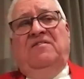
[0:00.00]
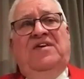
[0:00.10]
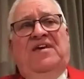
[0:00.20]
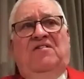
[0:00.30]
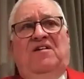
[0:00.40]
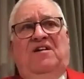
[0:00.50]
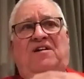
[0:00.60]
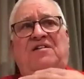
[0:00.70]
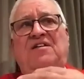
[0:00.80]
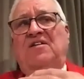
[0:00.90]
There
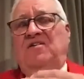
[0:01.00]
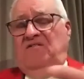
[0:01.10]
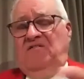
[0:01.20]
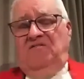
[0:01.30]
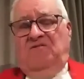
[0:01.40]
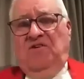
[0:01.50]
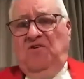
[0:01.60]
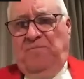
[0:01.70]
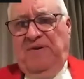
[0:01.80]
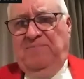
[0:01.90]
are
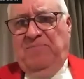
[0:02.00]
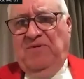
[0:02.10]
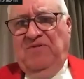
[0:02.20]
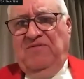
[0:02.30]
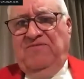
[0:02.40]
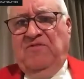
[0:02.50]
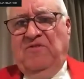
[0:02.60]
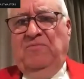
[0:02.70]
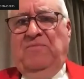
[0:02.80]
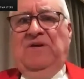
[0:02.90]
no people
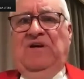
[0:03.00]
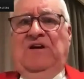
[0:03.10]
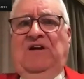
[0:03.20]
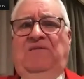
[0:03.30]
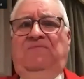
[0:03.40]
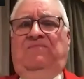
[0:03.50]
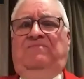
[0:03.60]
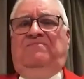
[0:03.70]
from the